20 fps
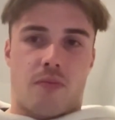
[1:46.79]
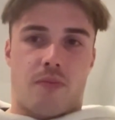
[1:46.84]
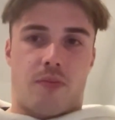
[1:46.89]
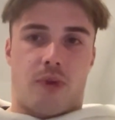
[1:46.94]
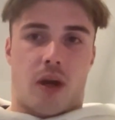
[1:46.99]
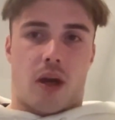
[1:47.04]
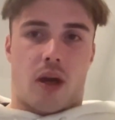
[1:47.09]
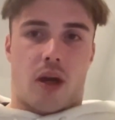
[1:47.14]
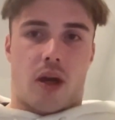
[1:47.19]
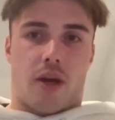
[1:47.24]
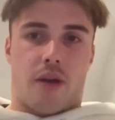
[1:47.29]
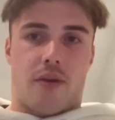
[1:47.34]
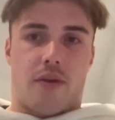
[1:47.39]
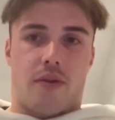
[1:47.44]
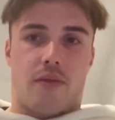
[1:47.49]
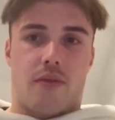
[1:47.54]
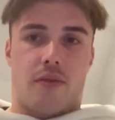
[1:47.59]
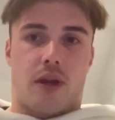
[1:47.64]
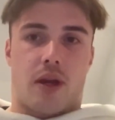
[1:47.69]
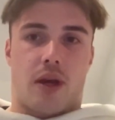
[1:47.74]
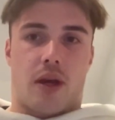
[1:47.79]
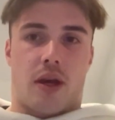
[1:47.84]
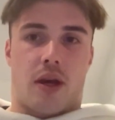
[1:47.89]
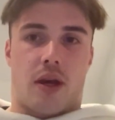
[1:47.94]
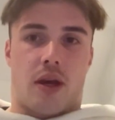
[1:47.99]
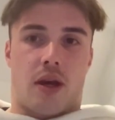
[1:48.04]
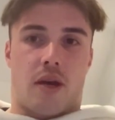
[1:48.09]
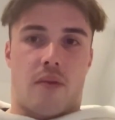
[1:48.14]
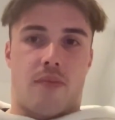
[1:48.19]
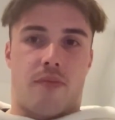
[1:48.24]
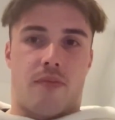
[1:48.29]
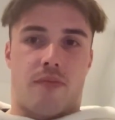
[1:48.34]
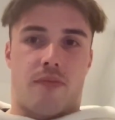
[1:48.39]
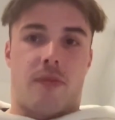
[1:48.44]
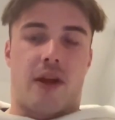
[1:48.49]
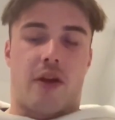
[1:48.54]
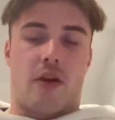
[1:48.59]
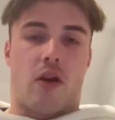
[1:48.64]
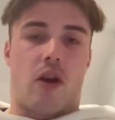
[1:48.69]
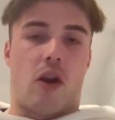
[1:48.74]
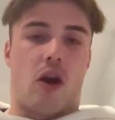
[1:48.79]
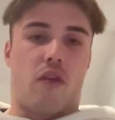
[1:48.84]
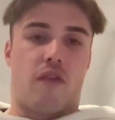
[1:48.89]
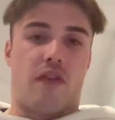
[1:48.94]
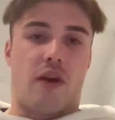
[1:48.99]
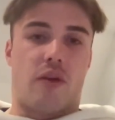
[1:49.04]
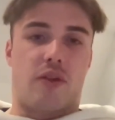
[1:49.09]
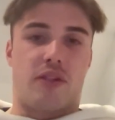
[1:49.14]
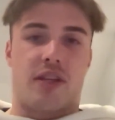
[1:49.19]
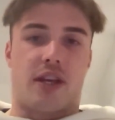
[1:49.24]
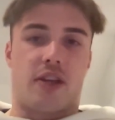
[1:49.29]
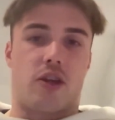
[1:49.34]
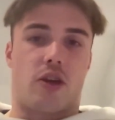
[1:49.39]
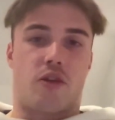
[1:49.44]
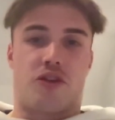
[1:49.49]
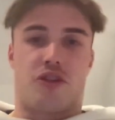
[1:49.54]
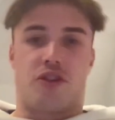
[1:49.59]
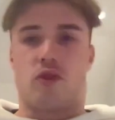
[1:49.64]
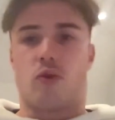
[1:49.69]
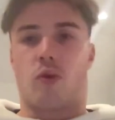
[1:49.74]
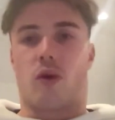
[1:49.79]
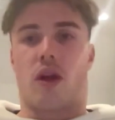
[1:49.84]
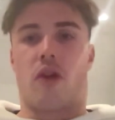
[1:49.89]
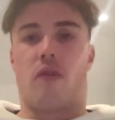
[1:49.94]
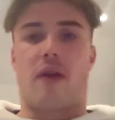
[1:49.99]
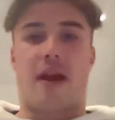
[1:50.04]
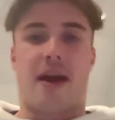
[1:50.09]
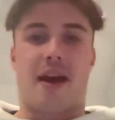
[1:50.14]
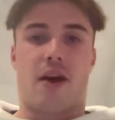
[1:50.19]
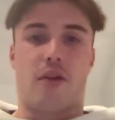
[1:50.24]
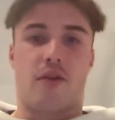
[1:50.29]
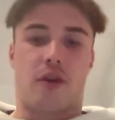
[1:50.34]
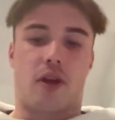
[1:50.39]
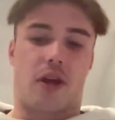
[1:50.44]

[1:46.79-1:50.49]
but there are a lot of LTA coaches as well around.